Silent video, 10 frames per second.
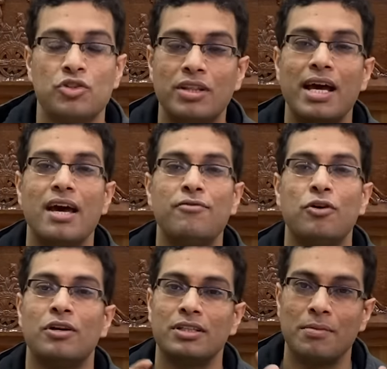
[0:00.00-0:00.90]
So
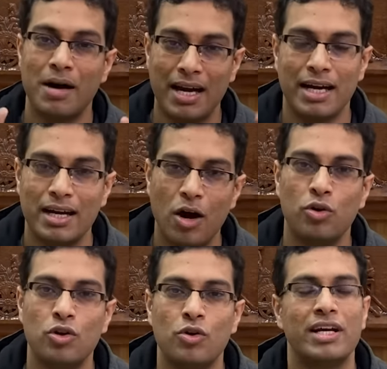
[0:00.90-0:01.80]
therefore, the market
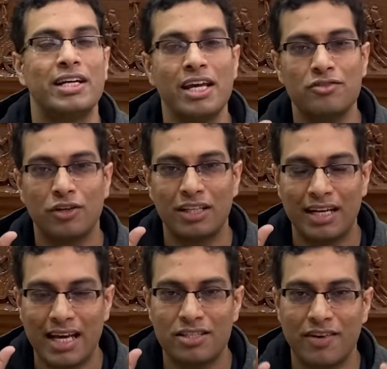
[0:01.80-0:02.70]
outlook, at least for the
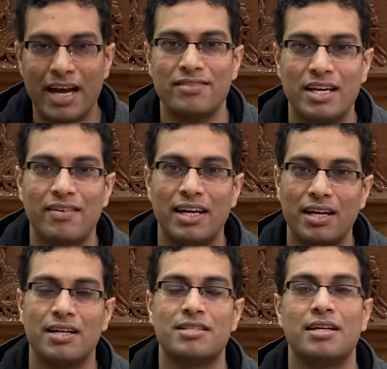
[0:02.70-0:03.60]
next 5-7
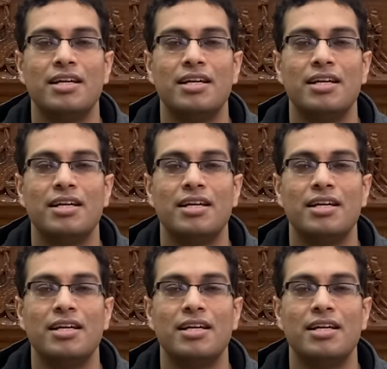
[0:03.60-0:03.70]
years,